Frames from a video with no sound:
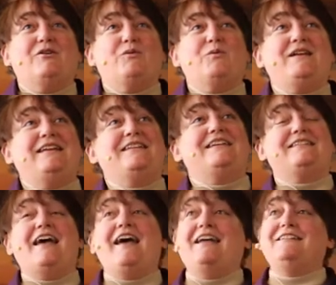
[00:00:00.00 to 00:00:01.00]
we need to
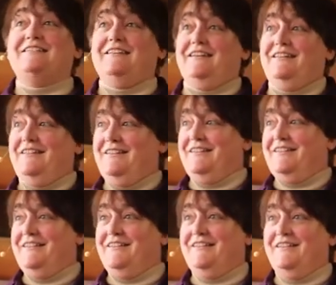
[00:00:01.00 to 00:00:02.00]
tend it.
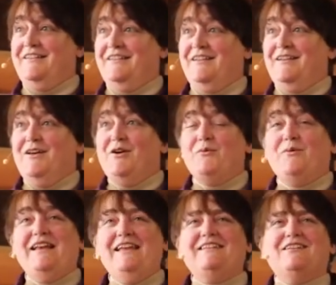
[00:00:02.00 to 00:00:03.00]
We
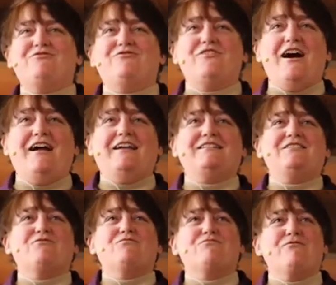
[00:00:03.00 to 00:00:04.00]
need to find
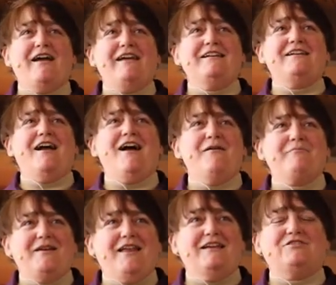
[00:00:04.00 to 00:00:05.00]
the right
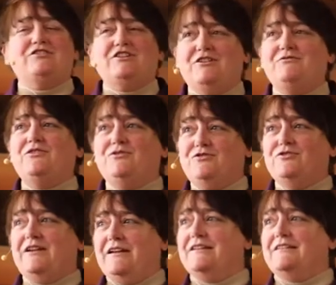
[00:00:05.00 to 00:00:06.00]
combination of
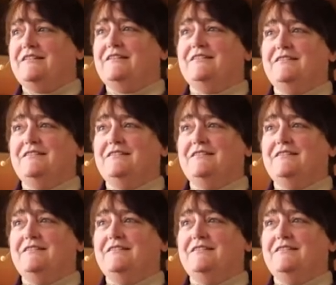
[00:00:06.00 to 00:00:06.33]
nutrients.